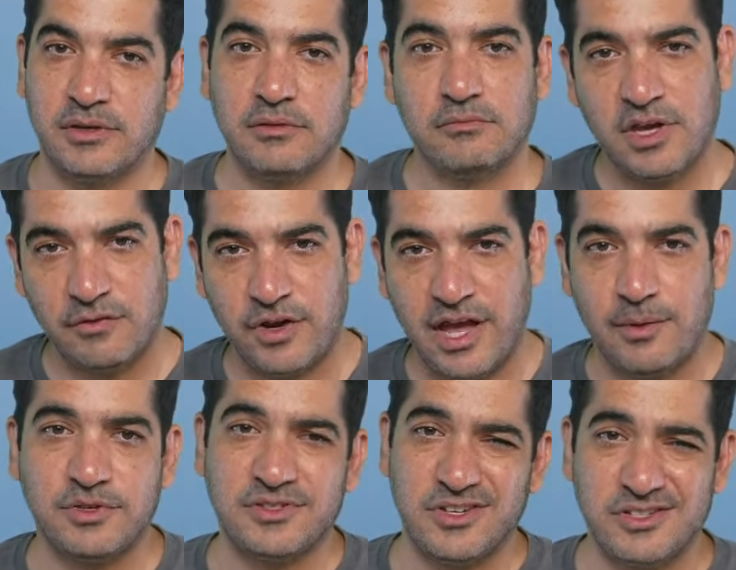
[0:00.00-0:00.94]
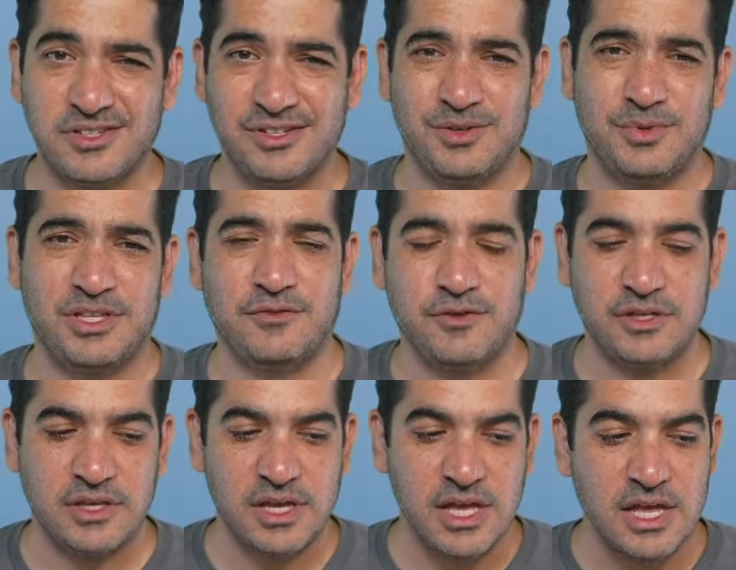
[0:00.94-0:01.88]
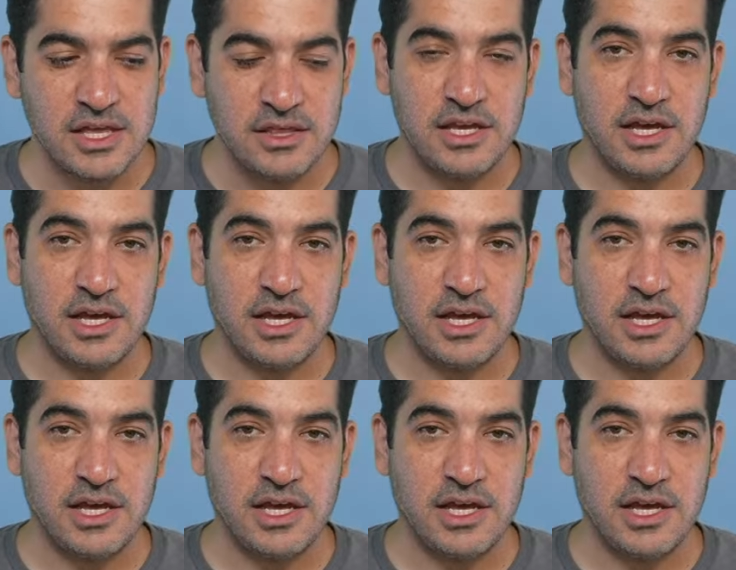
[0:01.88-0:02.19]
Every app is just a little bit different. The